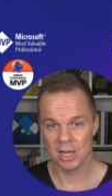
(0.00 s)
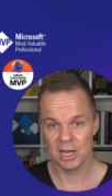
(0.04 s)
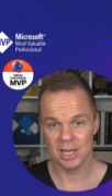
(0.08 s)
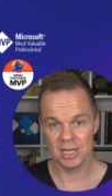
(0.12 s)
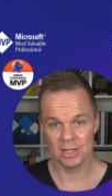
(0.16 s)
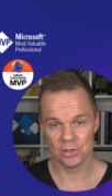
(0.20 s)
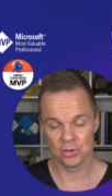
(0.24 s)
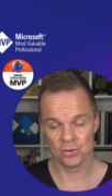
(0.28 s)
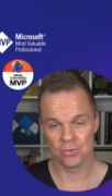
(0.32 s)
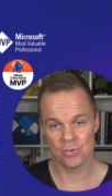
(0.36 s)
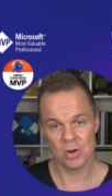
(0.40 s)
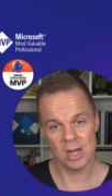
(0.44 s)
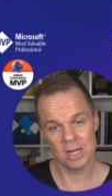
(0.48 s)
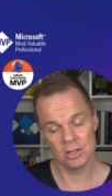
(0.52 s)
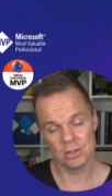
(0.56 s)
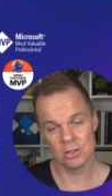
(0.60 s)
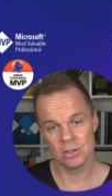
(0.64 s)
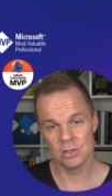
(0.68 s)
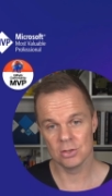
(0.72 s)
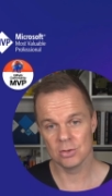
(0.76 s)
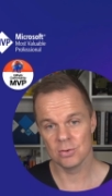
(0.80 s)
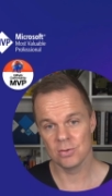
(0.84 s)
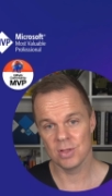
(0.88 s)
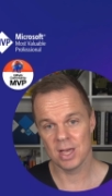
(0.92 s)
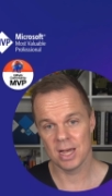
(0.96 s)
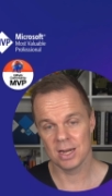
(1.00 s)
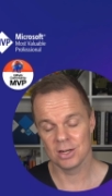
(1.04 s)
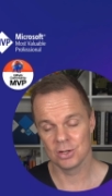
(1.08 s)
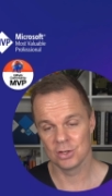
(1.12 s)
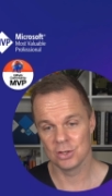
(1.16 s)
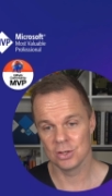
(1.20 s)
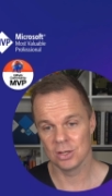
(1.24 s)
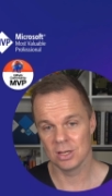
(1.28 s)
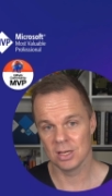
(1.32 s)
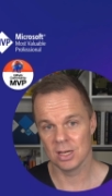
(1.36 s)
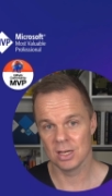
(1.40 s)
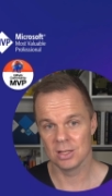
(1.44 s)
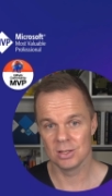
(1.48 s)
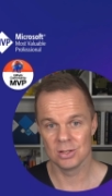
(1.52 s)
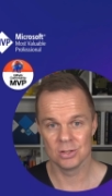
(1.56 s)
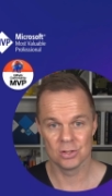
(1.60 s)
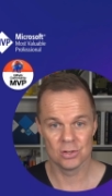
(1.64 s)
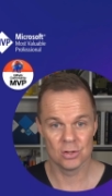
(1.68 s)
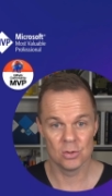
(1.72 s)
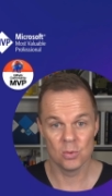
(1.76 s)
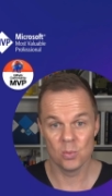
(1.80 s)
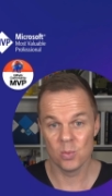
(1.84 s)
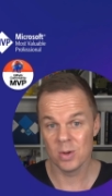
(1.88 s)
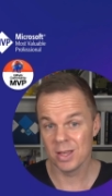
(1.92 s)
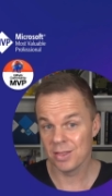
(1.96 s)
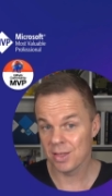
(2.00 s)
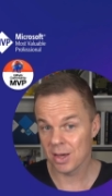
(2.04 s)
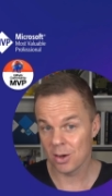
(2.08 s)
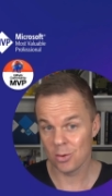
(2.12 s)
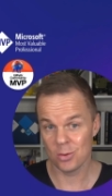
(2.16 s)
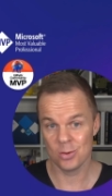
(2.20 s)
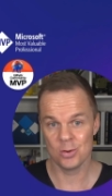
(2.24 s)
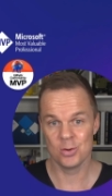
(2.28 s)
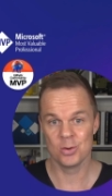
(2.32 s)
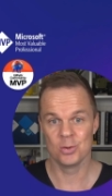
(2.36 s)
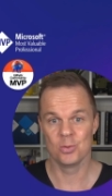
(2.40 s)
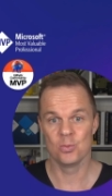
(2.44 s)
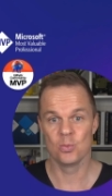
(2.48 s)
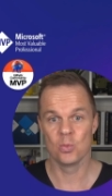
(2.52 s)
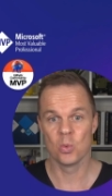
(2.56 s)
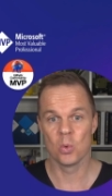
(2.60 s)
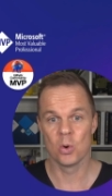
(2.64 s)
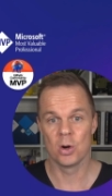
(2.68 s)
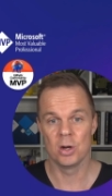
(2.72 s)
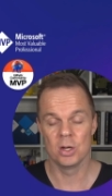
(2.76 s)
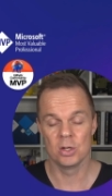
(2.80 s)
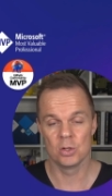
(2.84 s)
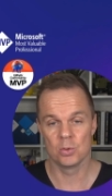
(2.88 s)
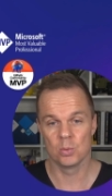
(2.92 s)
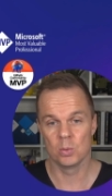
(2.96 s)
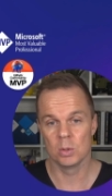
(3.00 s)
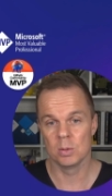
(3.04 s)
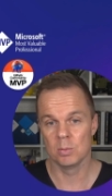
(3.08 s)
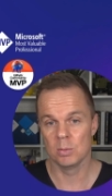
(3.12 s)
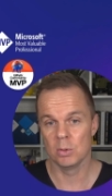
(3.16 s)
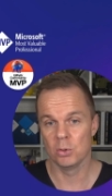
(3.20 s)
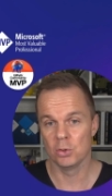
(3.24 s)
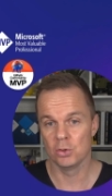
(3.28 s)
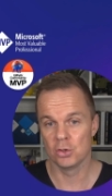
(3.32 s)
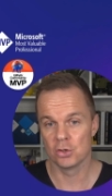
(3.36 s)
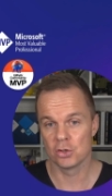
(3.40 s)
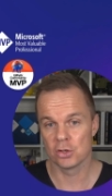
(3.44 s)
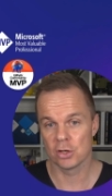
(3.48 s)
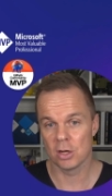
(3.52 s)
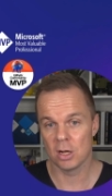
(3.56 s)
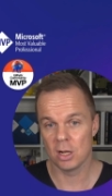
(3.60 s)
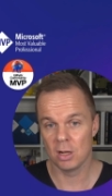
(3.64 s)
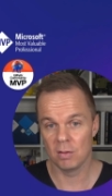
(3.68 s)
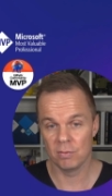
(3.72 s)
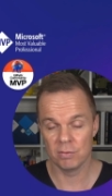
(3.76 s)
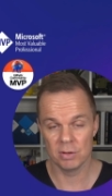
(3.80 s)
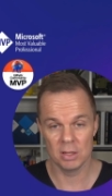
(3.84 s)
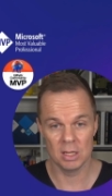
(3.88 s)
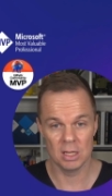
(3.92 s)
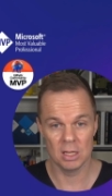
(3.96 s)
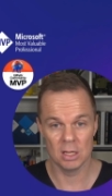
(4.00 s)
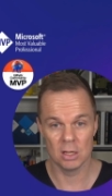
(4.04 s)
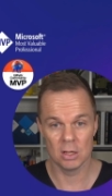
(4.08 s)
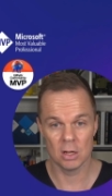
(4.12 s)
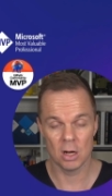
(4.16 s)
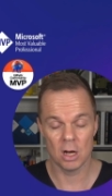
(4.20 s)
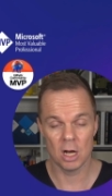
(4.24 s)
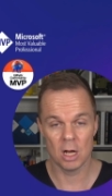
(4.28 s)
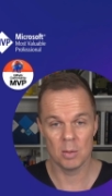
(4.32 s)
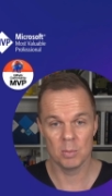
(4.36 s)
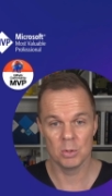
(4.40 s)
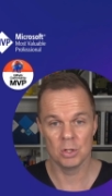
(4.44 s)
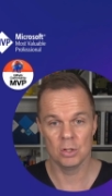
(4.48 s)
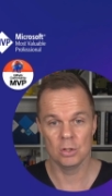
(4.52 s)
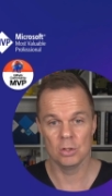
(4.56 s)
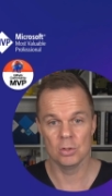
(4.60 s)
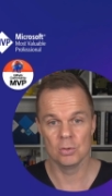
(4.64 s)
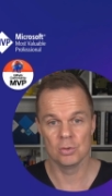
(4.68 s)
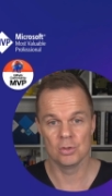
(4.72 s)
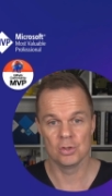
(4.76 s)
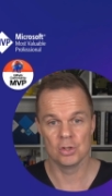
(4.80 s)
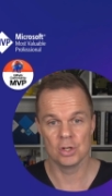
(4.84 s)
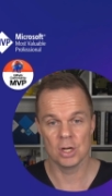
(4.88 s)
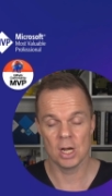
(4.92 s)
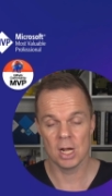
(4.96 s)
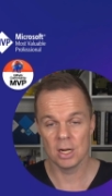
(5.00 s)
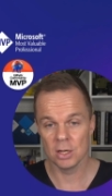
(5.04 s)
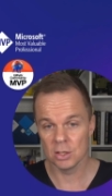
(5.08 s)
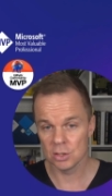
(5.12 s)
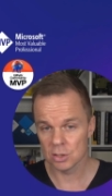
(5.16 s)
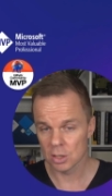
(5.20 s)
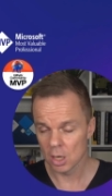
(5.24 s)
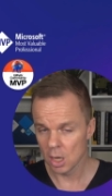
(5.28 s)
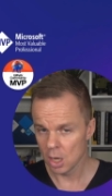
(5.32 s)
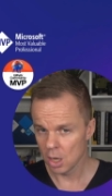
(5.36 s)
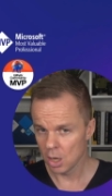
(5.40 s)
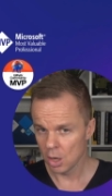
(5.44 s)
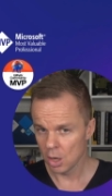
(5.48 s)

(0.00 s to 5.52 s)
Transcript: Let's try to do that together. So with our own words, we will solve a common use challenge